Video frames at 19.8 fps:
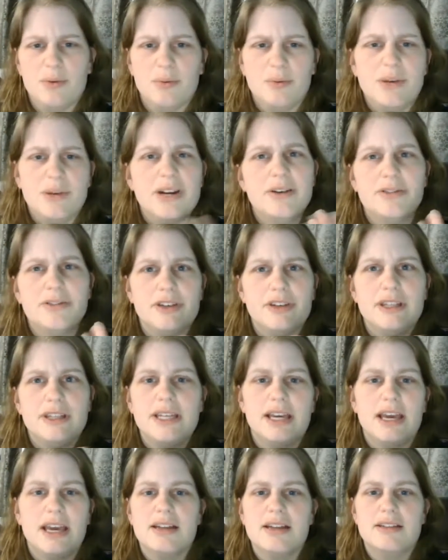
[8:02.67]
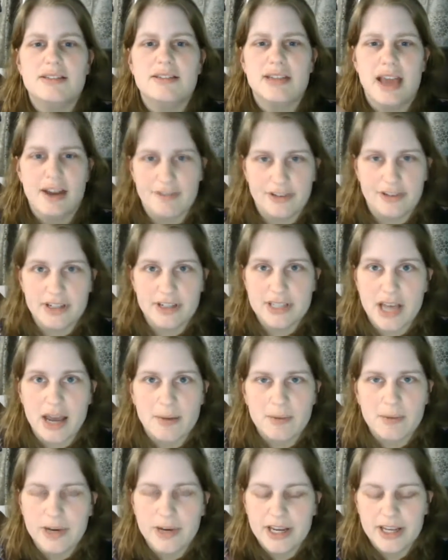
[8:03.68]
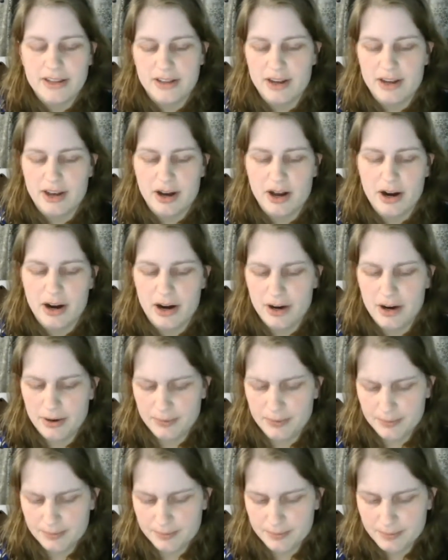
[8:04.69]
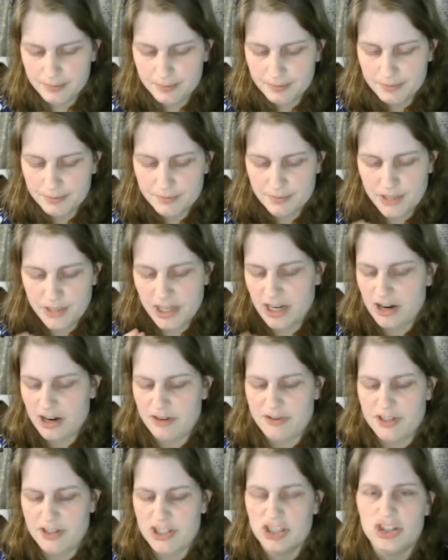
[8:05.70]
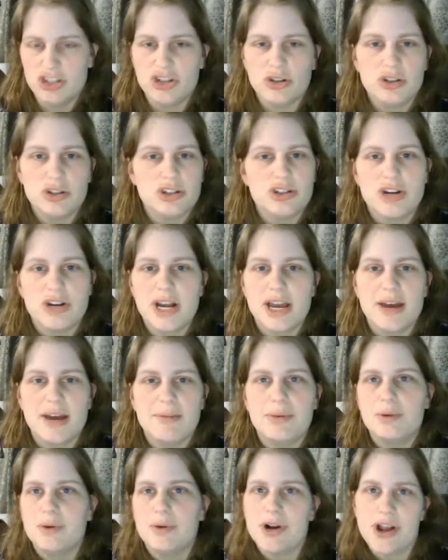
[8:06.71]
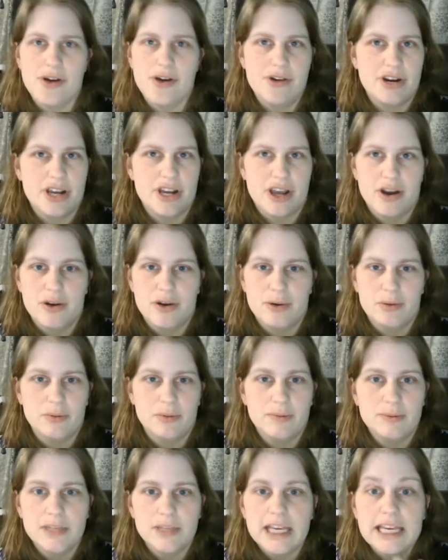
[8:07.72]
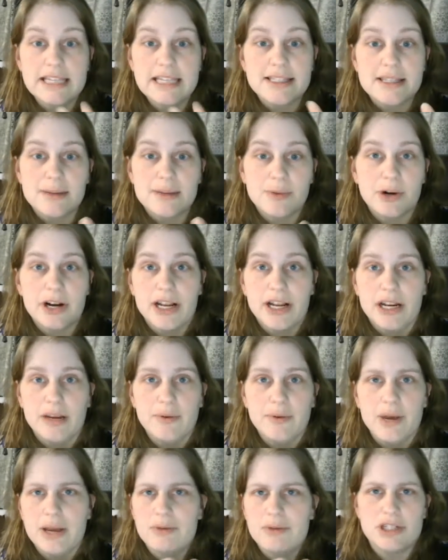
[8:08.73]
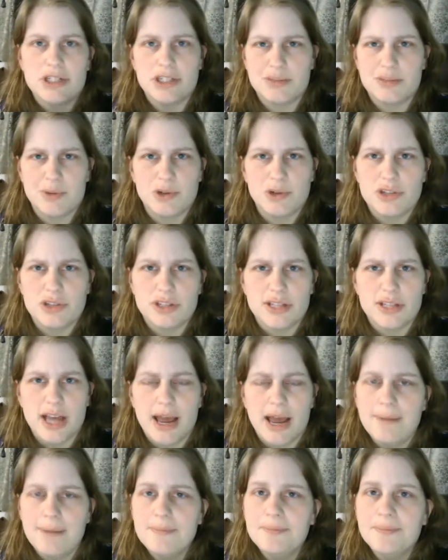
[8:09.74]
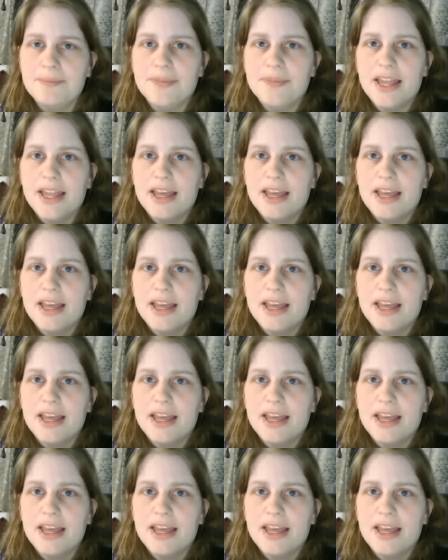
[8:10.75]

We don't feed the kids every time we get in the car. If it's a short trip or we're going to go eat somewhere anyway, which is most of the time.